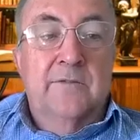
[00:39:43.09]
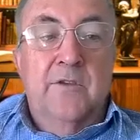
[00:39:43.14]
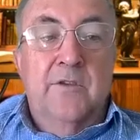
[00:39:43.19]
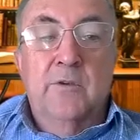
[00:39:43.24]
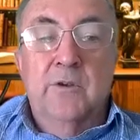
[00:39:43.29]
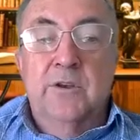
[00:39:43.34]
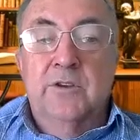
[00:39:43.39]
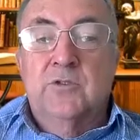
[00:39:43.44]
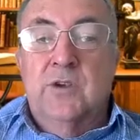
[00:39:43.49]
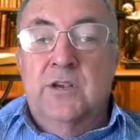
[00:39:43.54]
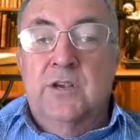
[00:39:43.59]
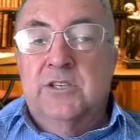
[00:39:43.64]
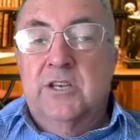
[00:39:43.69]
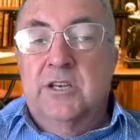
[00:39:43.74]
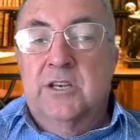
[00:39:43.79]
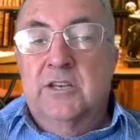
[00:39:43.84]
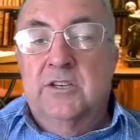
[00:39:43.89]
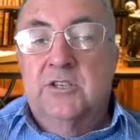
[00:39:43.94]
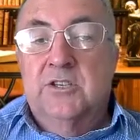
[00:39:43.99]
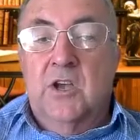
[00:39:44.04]
If you're
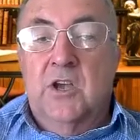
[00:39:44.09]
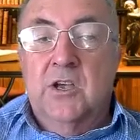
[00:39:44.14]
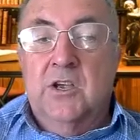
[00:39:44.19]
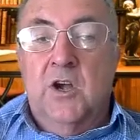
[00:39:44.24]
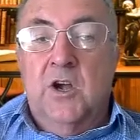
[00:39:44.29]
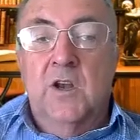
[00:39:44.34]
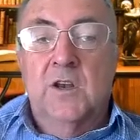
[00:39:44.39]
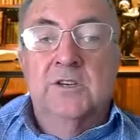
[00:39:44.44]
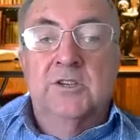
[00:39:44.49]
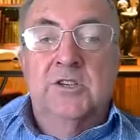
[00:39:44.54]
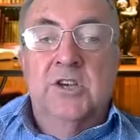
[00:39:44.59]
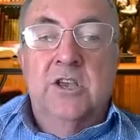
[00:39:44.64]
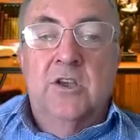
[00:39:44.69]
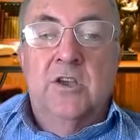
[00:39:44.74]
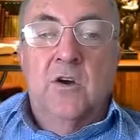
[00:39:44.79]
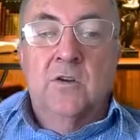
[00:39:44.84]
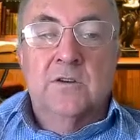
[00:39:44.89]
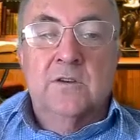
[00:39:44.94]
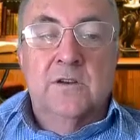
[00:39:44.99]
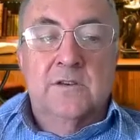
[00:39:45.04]
interested in psychology,
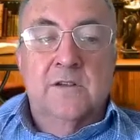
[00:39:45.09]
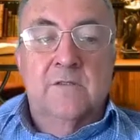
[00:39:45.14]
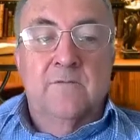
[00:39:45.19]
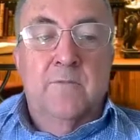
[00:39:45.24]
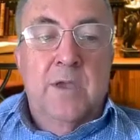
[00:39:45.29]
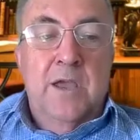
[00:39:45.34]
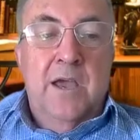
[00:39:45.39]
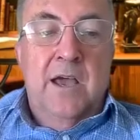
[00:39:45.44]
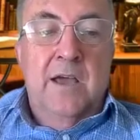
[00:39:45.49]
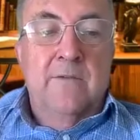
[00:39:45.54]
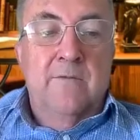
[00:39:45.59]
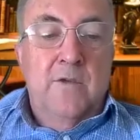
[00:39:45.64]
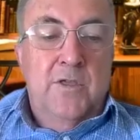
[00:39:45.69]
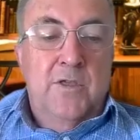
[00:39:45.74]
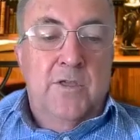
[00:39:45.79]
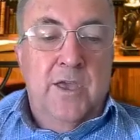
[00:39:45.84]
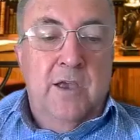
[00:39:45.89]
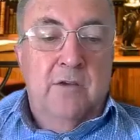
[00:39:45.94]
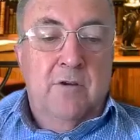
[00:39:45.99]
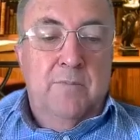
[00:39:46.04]
cognitive behavior
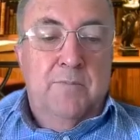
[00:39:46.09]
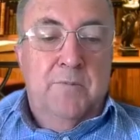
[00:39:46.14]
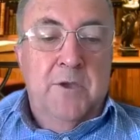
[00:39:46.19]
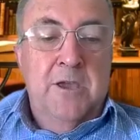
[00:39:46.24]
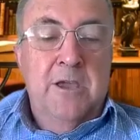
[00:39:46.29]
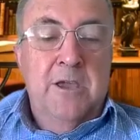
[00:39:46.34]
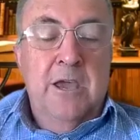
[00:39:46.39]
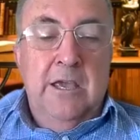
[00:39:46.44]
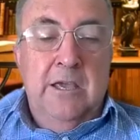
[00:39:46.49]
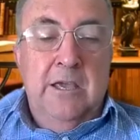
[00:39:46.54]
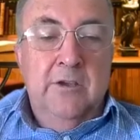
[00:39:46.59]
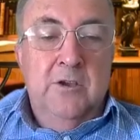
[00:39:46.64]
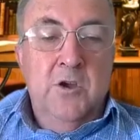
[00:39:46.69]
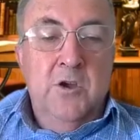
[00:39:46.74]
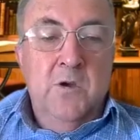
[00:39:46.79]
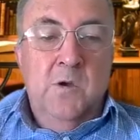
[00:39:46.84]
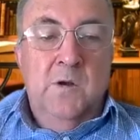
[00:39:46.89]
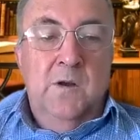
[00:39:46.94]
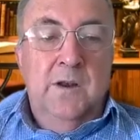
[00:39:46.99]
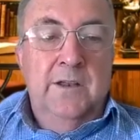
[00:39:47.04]
therapy,
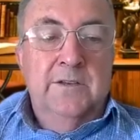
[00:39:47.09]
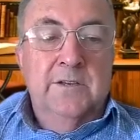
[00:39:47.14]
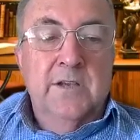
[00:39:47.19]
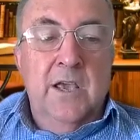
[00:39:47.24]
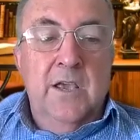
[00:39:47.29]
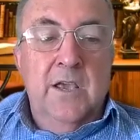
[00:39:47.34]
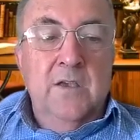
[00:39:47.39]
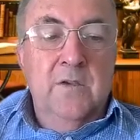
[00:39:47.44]
Google it.